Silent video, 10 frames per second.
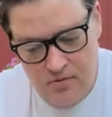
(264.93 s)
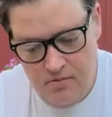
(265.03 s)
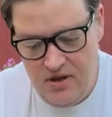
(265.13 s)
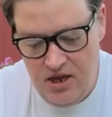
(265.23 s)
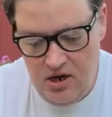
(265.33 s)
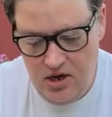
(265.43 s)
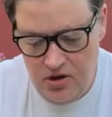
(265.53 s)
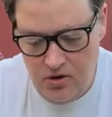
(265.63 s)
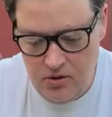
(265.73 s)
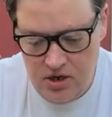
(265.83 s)
Being a
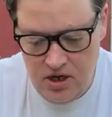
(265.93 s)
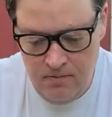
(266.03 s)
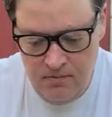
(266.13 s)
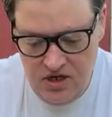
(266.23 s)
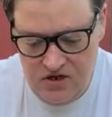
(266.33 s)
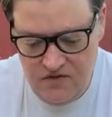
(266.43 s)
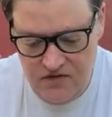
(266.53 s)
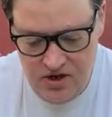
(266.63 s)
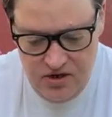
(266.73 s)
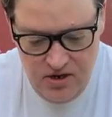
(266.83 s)
dork and a
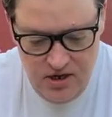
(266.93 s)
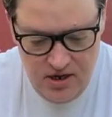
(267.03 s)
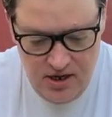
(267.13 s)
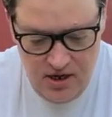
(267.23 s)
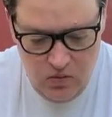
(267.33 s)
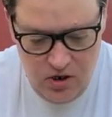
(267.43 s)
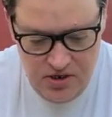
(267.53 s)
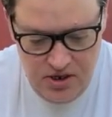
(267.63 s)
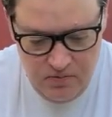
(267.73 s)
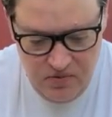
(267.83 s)
misfit, I
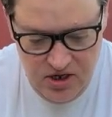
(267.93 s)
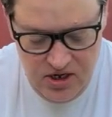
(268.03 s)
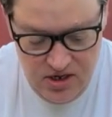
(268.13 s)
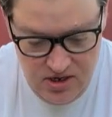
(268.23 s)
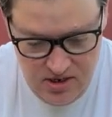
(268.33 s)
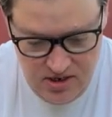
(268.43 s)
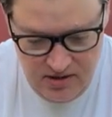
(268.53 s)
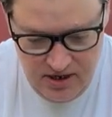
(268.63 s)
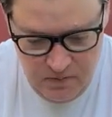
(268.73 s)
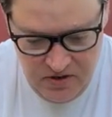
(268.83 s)
wanted Mike to
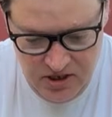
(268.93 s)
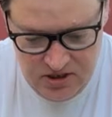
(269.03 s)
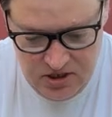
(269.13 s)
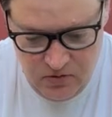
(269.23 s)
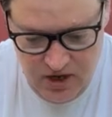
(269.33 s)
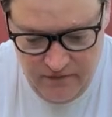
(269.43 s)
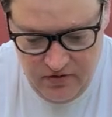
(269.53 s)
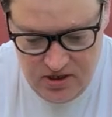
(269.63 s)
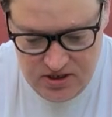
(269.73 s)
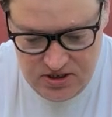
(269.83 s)
like me, so
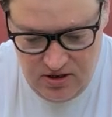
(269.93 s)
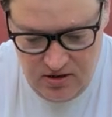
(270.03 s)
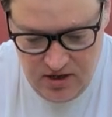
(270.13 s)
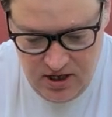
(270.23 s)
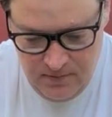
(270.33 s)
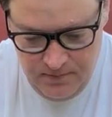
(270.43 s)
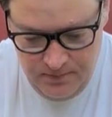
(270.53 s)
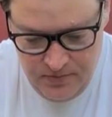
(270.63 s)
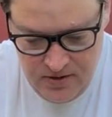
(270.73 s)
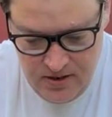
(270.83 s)
whenever I saw him,
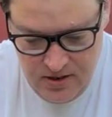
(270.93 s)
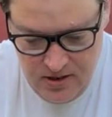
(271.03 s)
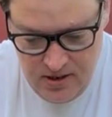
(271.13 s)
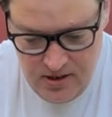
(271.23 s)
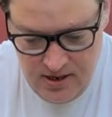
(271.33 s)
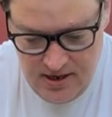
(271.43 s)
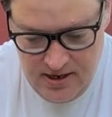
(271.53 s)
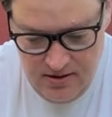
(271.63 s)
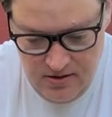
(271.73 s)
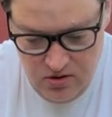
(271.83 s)

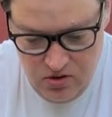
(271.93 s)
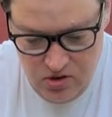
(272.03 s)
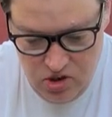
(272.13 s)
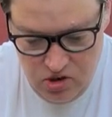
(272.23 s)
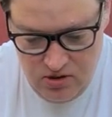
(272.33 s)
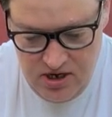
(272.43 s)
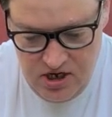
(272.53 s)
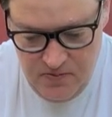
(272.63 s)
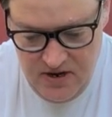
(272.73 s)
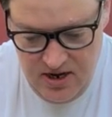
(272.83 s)
I tried
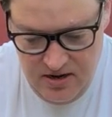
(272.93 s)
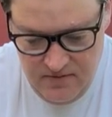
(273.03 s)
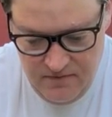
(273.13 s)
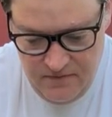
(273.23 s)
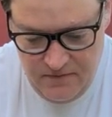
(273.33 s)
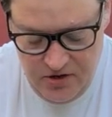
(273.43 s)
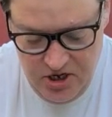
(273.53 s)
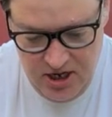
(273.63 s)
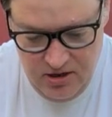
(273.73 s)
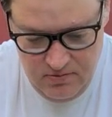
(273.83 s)
to be funny.